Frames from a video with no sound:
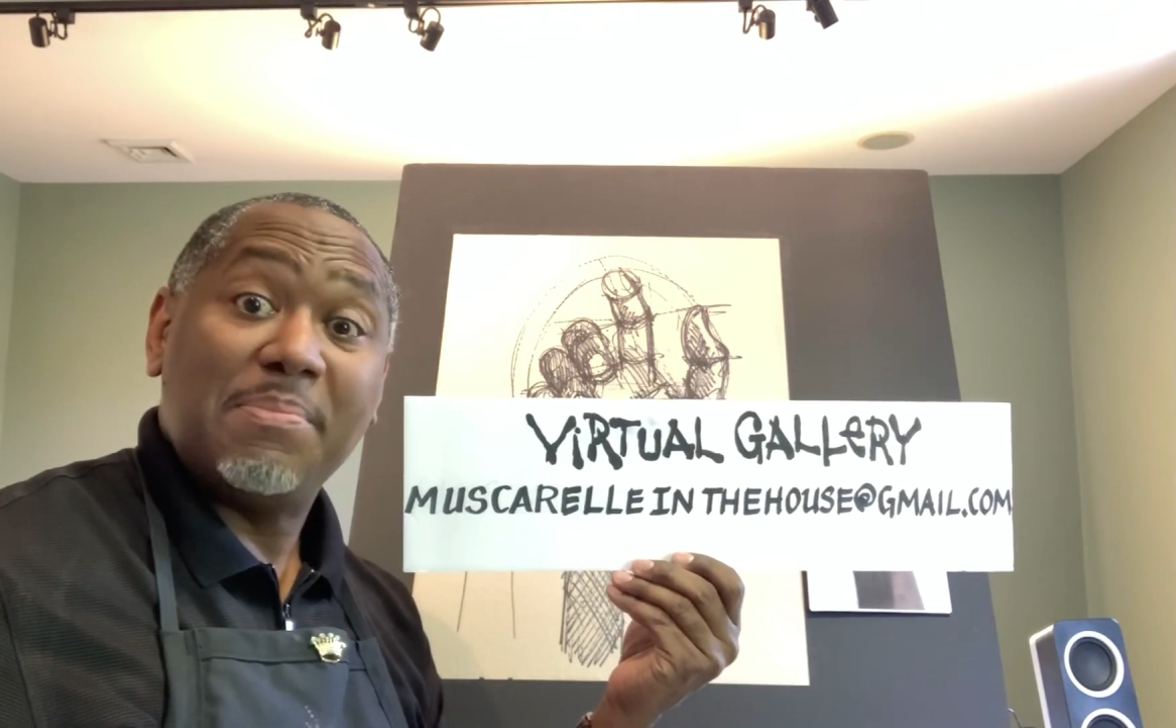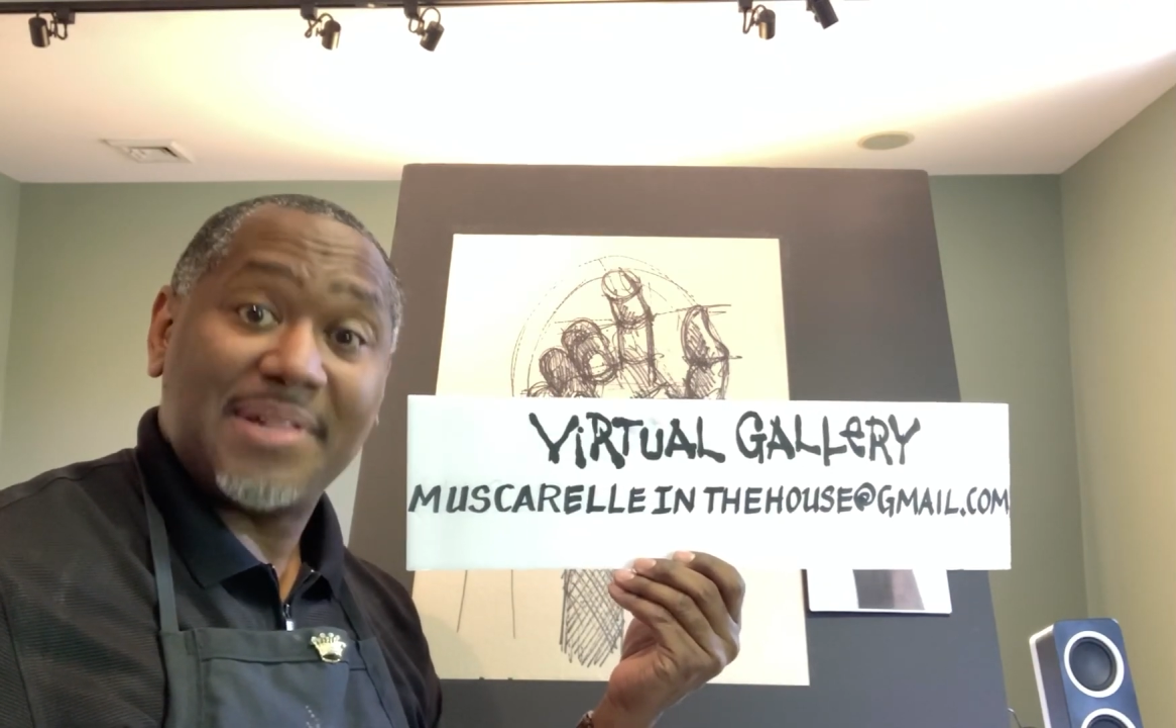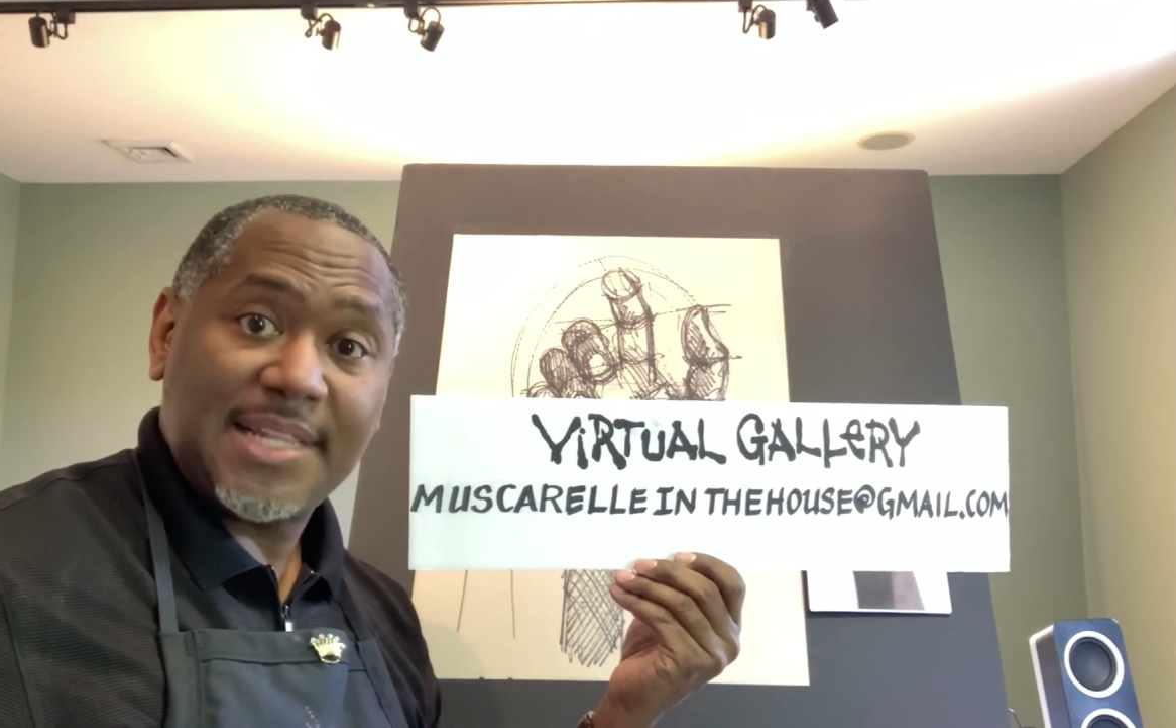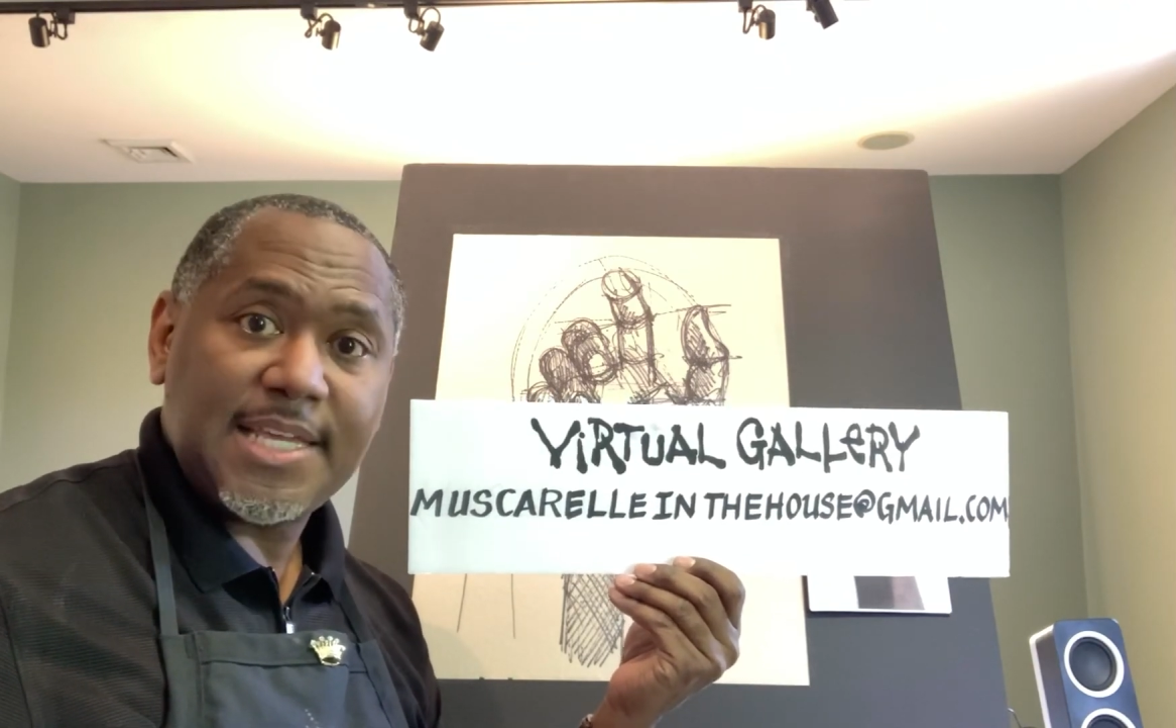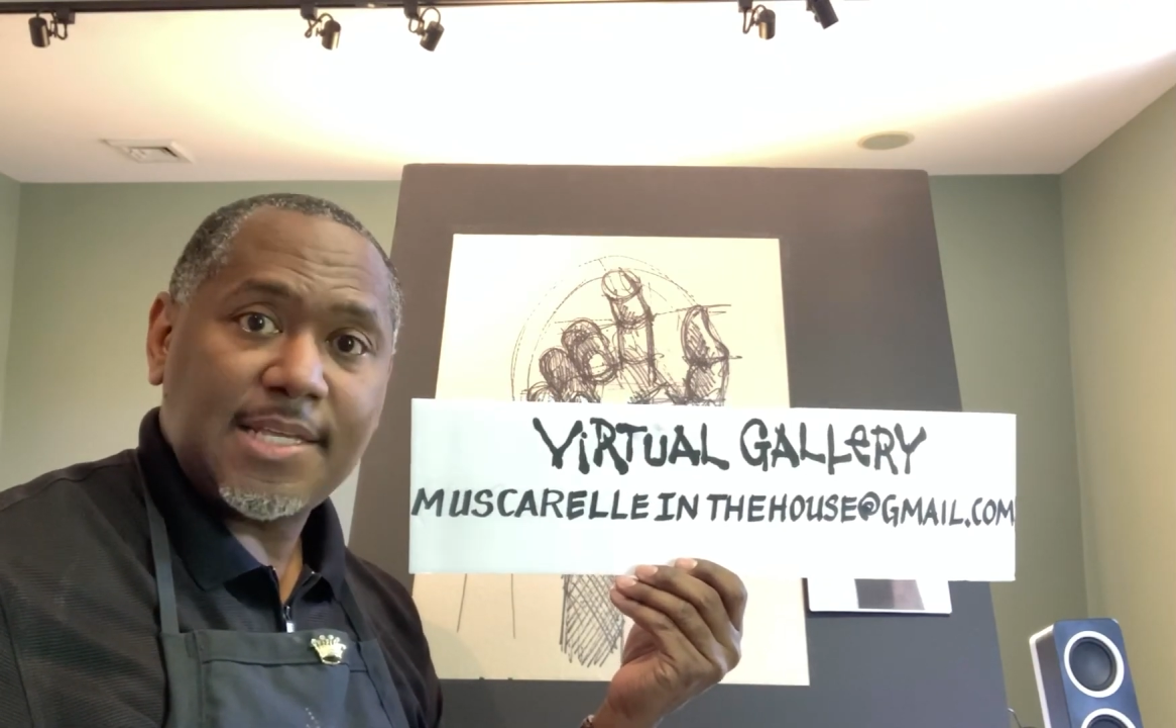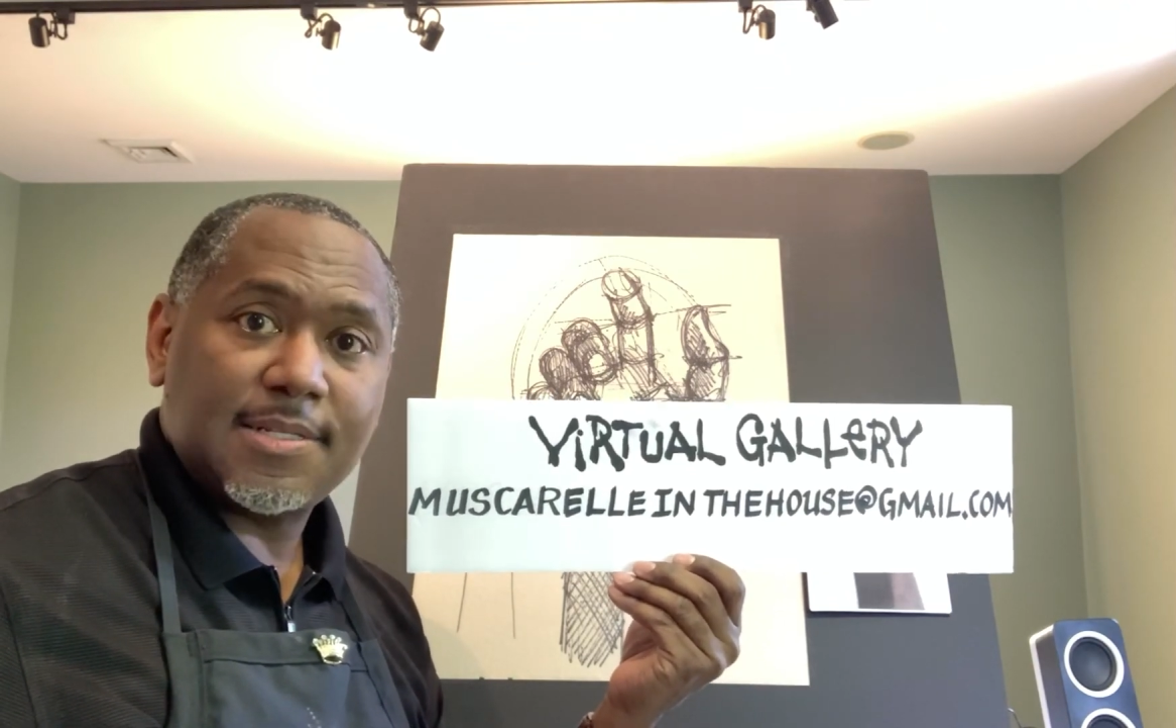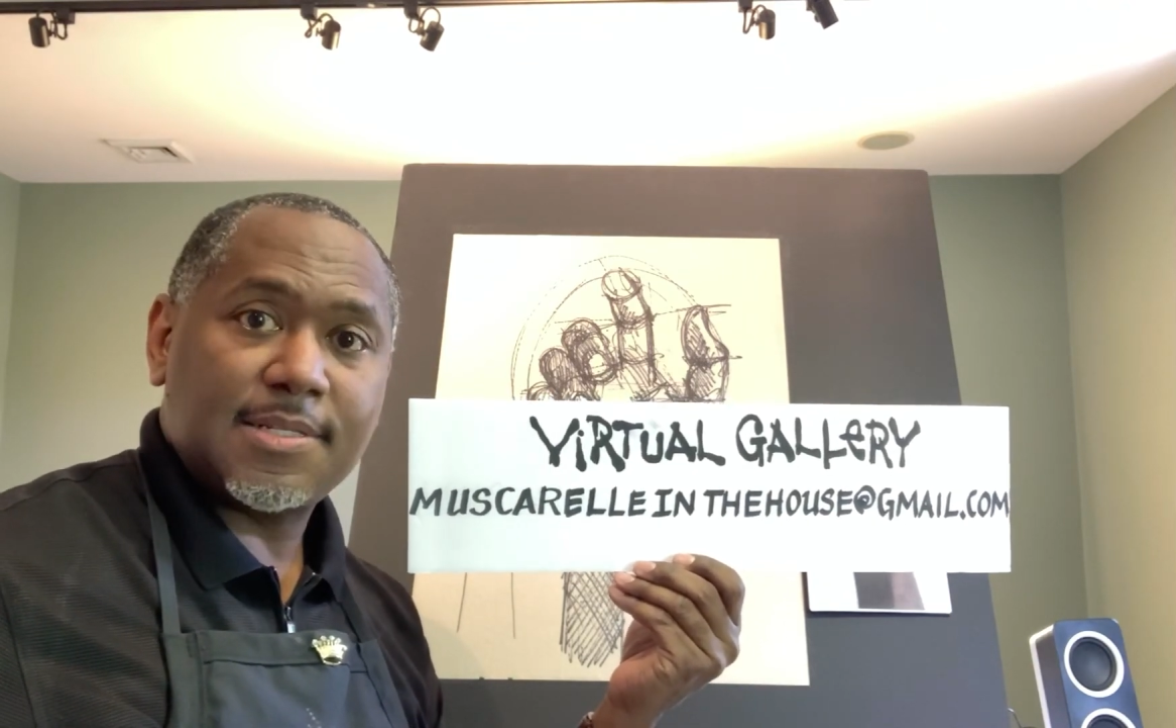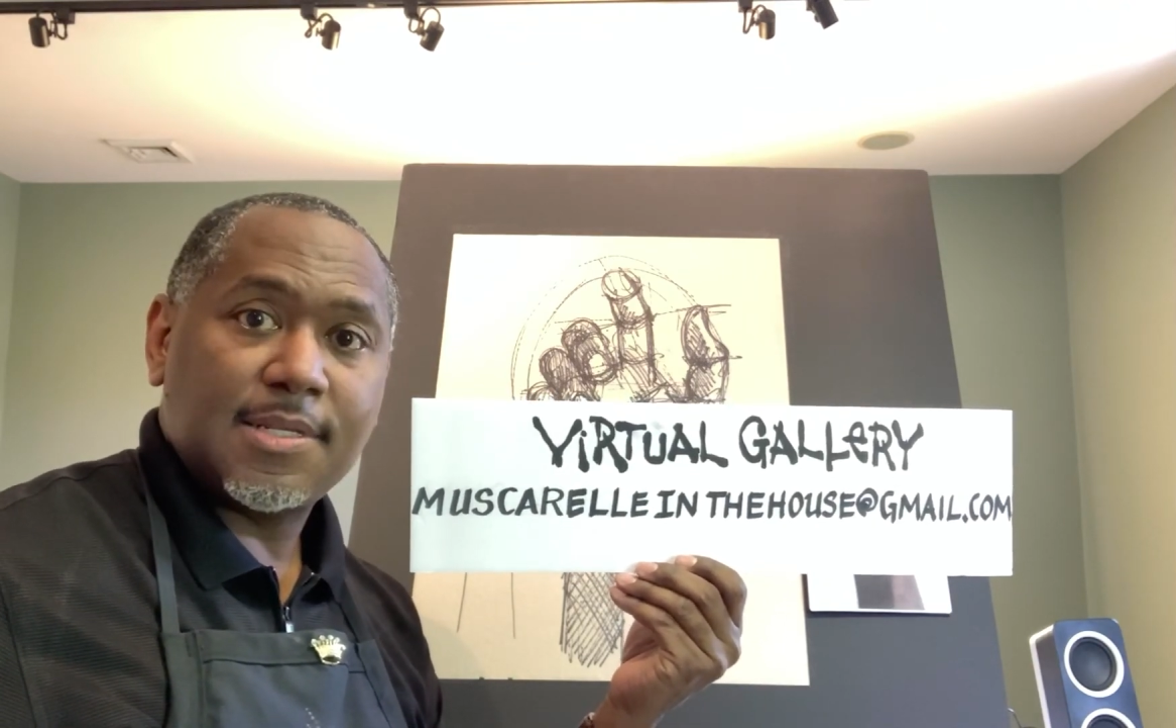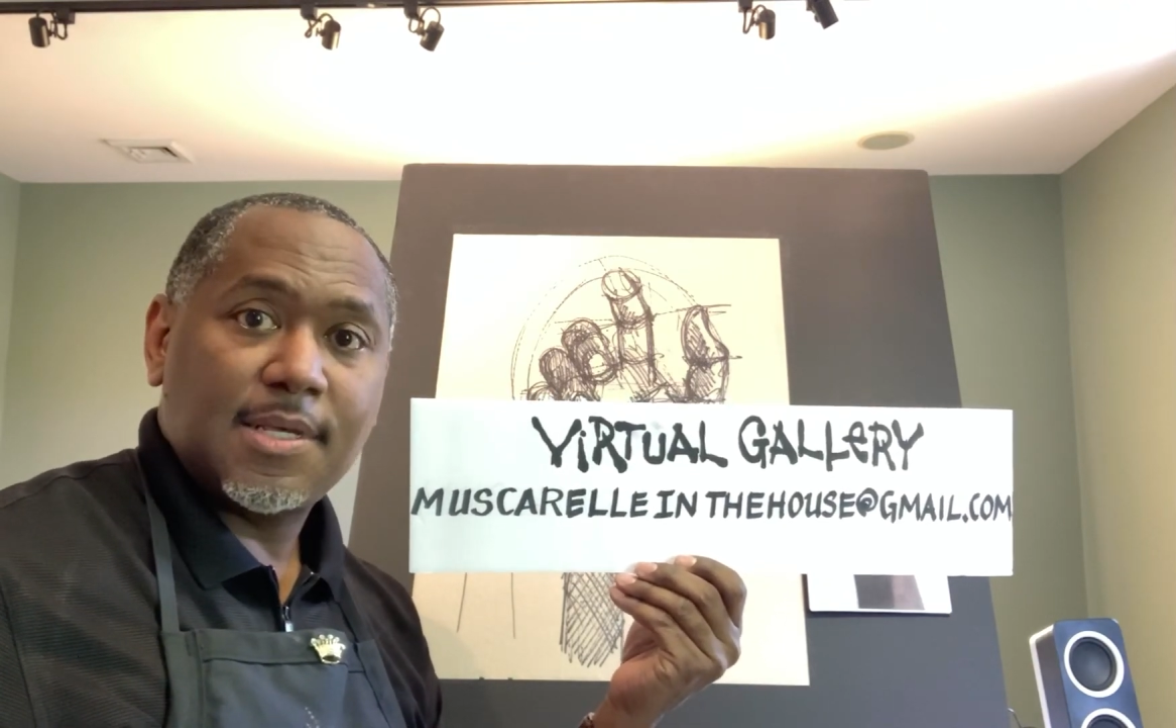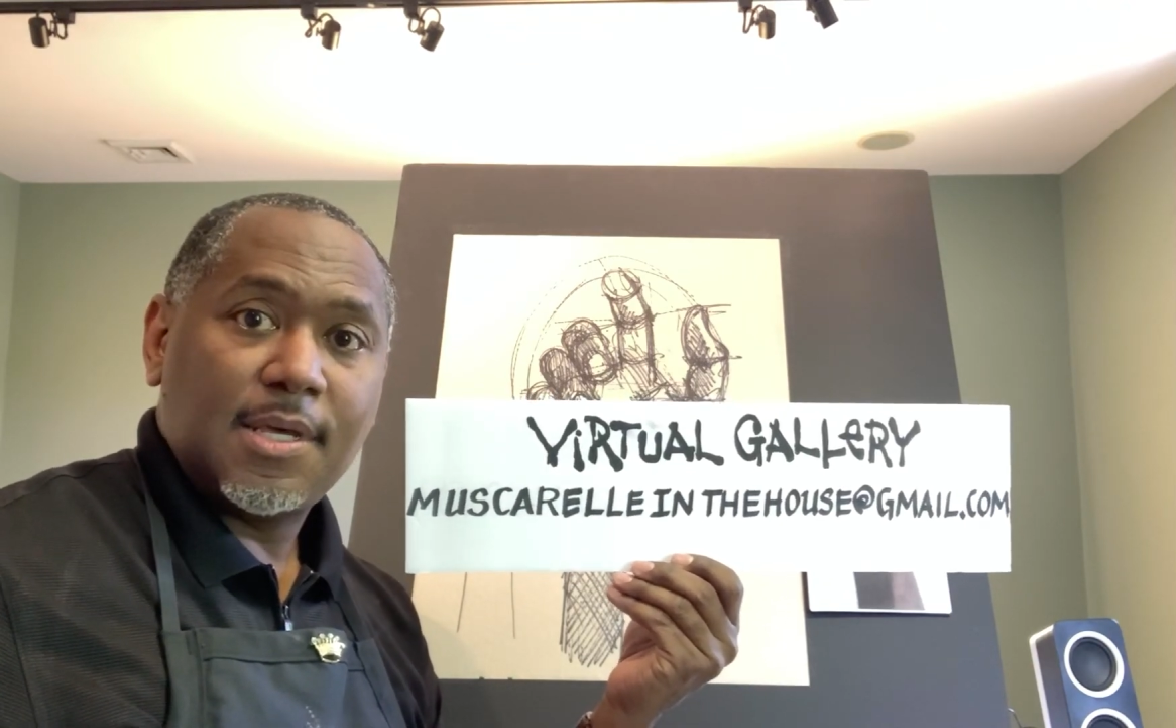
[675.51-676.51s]

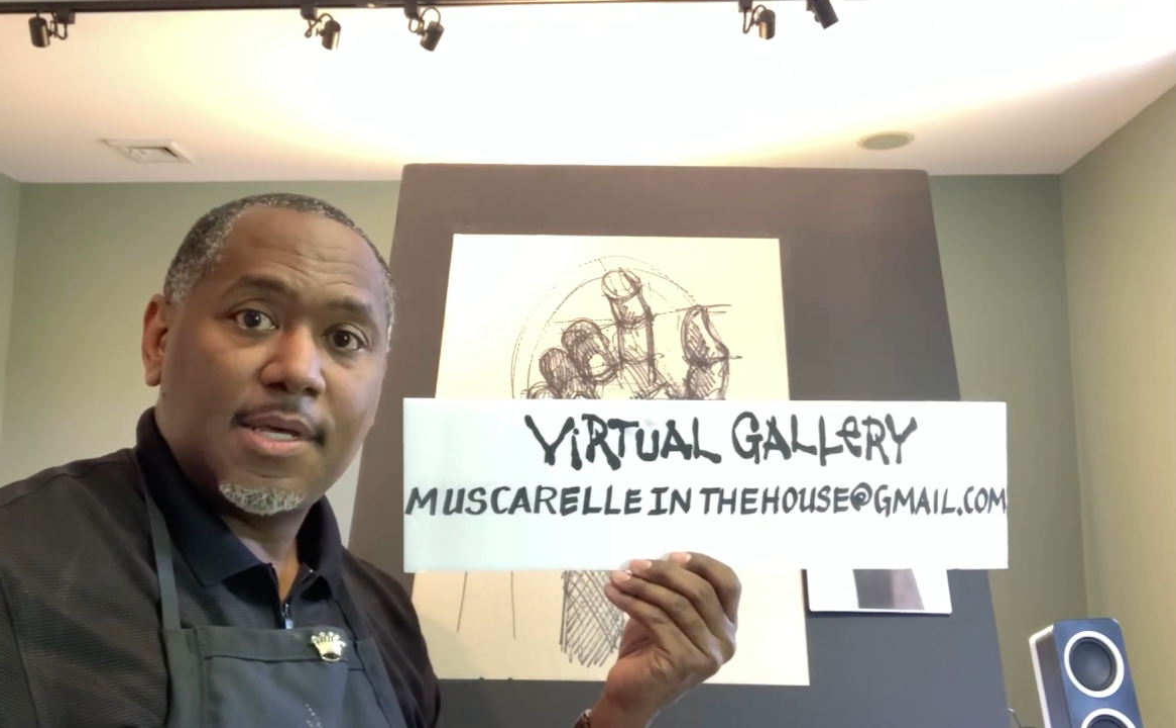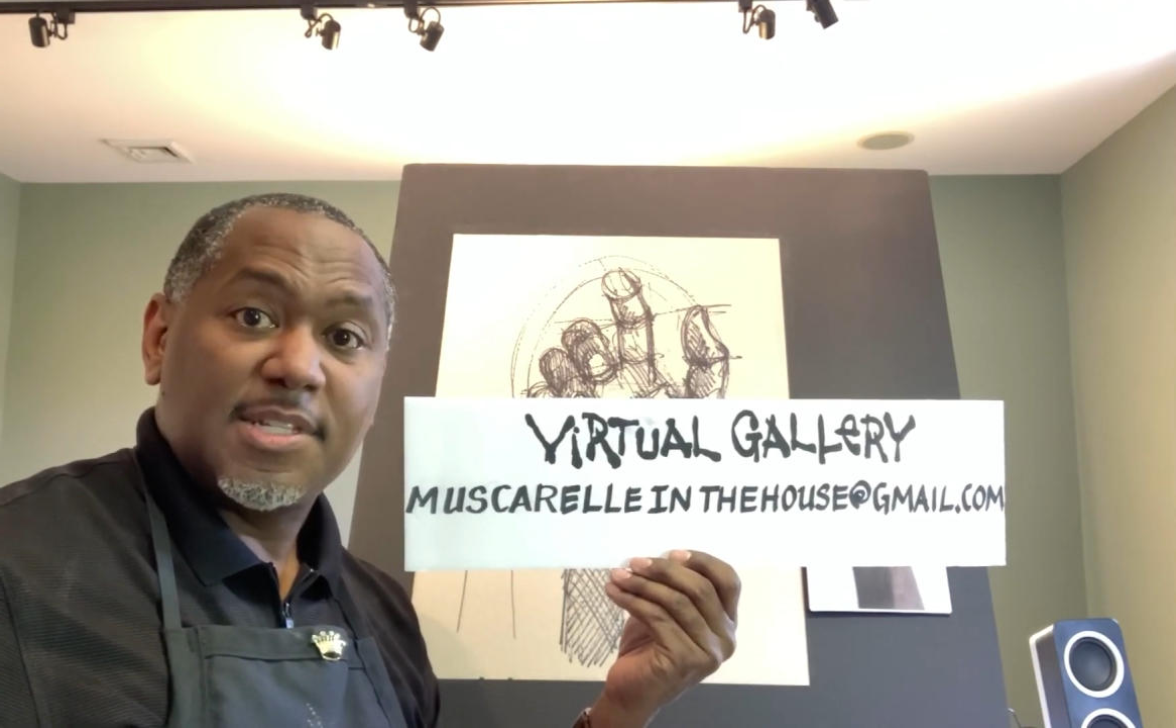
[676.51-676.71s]
please